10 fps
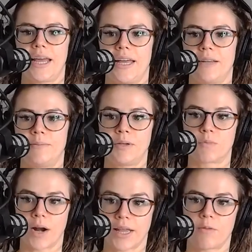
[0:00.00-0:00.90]
and be
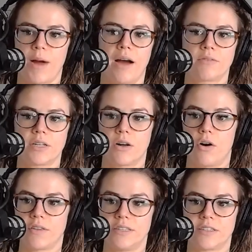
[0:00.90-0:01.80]
running around and
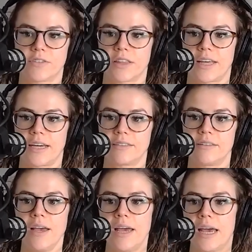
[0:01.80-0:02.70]
all these different things.
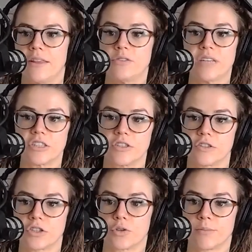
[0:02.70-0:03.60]
And those sessions
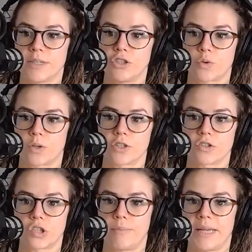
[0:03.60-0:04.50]
are normally shorter.
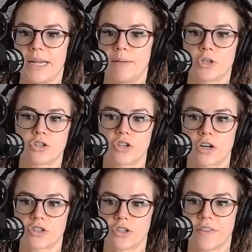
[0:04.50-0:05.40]
So being able to
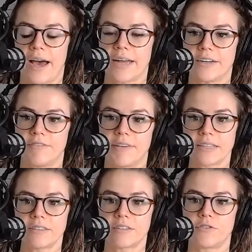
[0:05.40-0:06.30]
structure that in
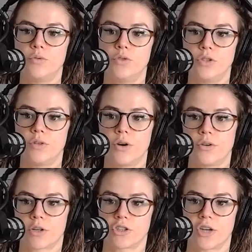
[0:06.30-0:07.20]
advance, if you do know
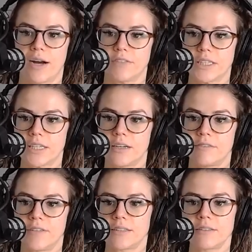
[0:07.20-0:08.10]
you are traveling in
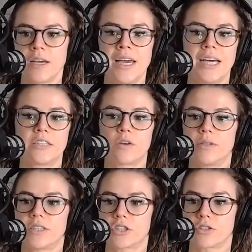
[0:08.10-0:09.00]
advance, is
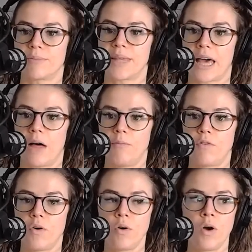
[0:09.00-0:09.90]
always extremely
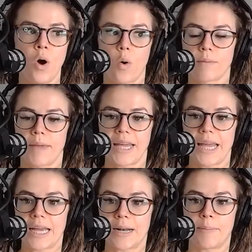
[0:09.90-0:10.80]
helpful. Or
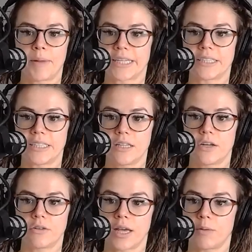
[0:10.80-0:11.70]
making it a planned
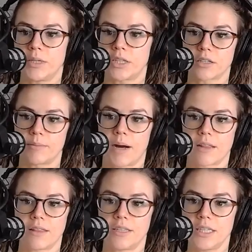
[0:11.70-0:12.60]
deload, like we talked about
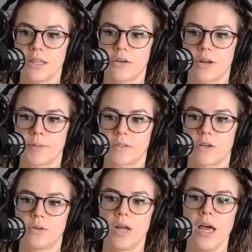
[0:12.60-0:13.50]
in the deload
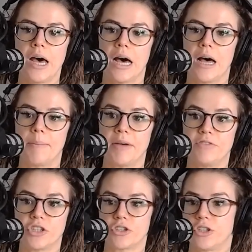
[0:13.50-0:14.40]
episode, of
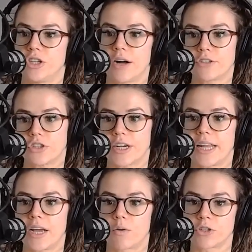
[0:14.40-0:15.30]
just not
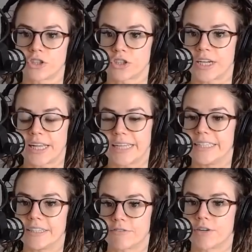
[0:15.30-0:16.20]
training or just getting in
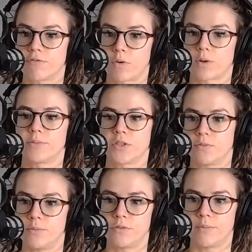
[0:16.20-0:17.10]
different forms
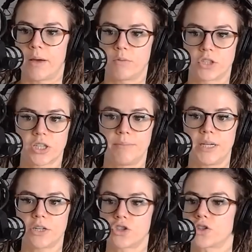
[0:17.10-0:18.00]
of movement, which can be
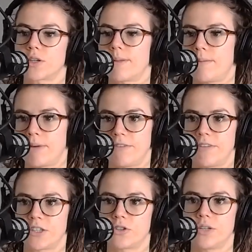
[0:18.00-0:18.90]
extremely
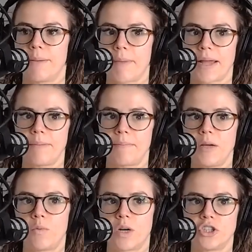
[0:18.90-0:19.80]
beneficial. And it might
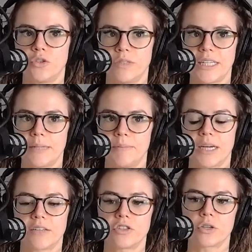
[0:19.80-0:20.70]
be what you need
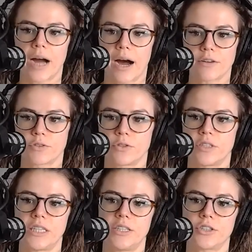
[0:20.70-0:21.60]
because you're out of
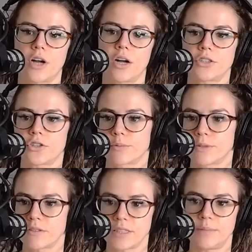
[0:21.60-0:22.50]
routine, you're not in your
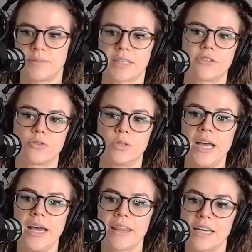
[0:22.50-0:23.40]
normal sleep schedule,
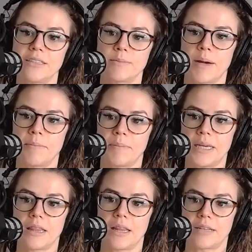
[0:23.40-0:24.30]
things might
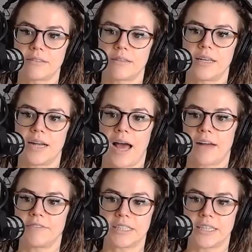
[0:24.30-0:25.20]
be less than
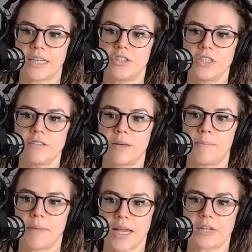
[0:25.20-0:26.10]
advantageous,
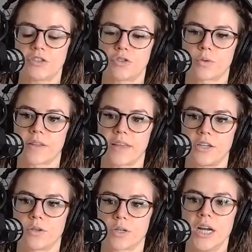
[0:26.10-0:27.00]
and making sure that
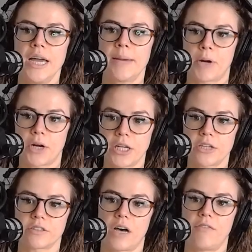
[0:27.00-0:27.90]
you're putting
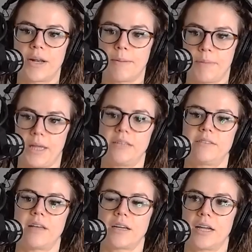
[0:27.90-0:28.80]
yourself in a place
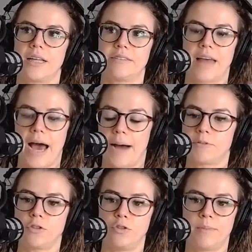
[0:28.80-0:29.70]
that it's the
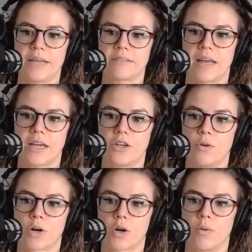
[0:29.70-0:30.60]
absolute best, that you
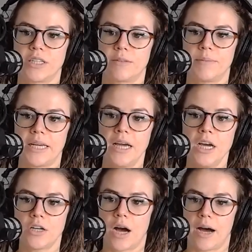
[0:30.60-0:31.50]
are going to be
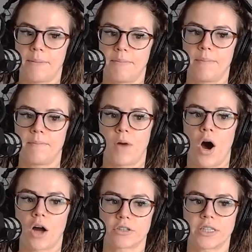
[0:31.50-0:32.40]

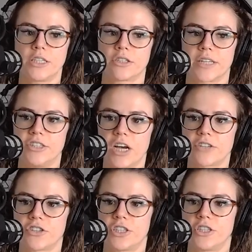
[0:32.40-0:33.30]
honoring your
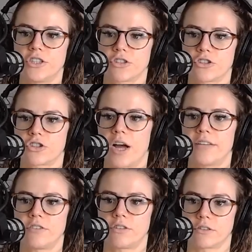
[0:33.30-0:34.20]
digestion, your
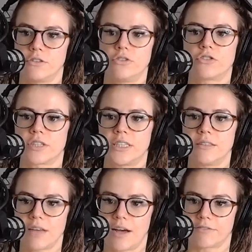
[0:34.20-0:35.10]
stress, your
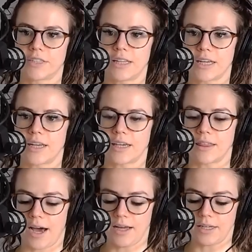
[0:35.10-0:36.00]
nutrients, everything like
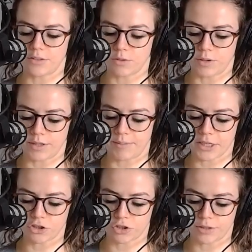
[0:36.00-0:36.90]
that is going to be
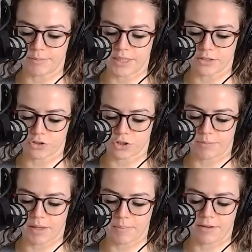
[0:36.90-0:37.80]
extremely,
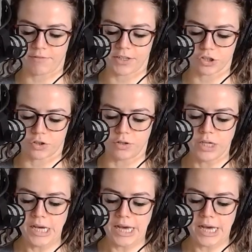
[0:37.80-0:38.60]
extremely beneficial.